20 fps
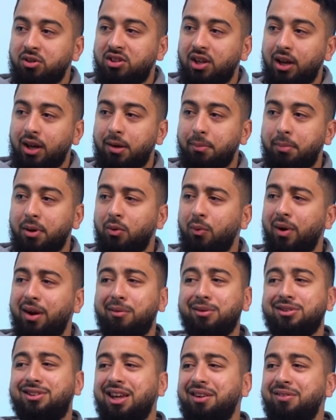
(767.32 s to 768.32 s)
to take a. Wait,
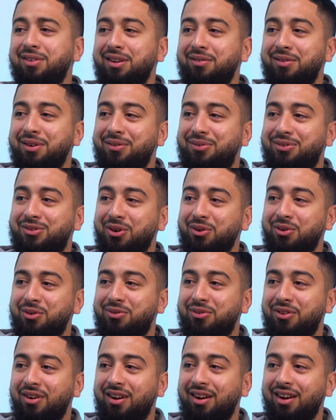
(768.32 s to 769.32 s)
was David even a
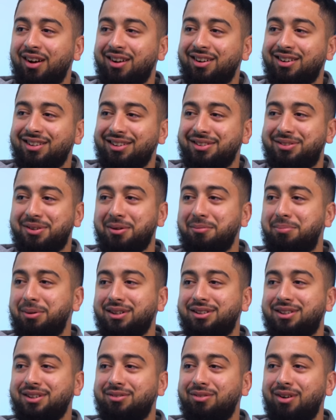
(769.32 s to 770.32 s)
photographer? You took the
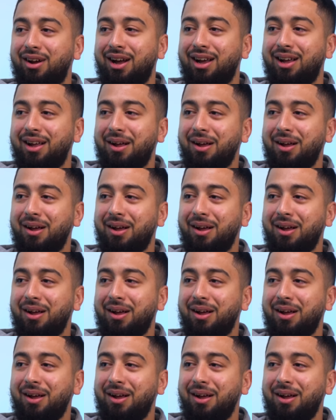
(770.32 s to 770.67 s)
pictures, right?